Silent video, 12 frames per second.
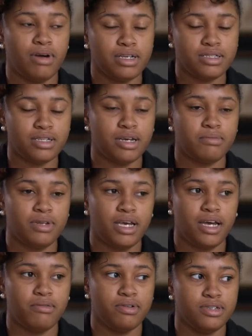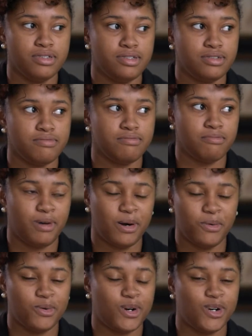My stepdad was
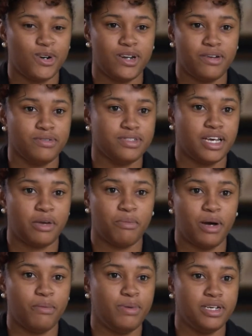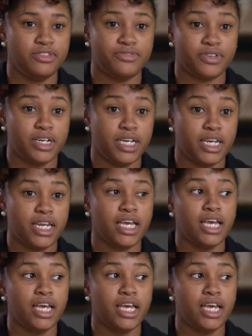my world. That was like my best friend.